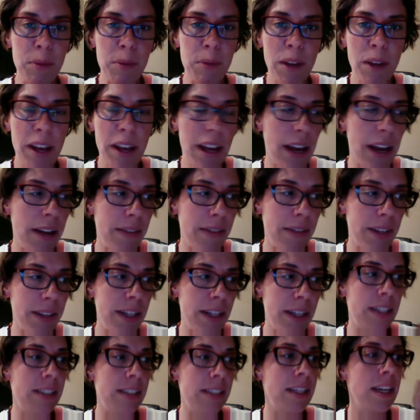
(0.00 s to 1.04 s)
will have
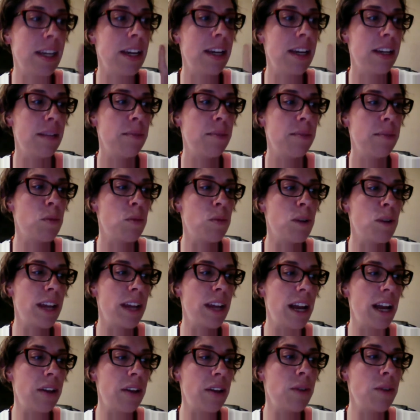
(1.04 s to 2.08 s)
is, number one,
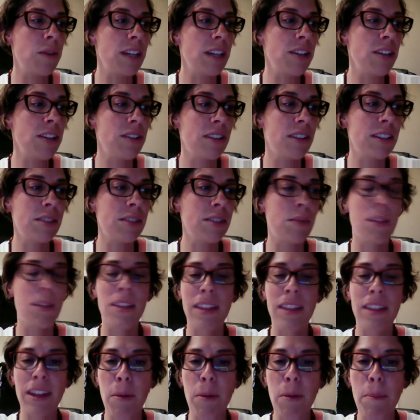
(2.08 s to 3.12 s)
how do I do this with
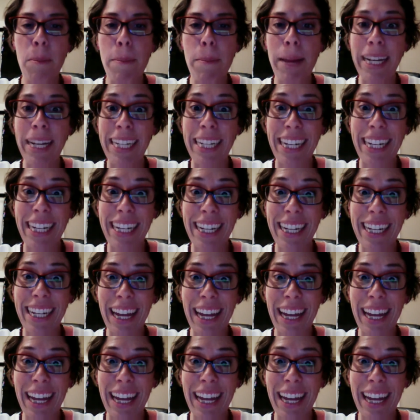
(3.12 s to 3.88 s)
little money?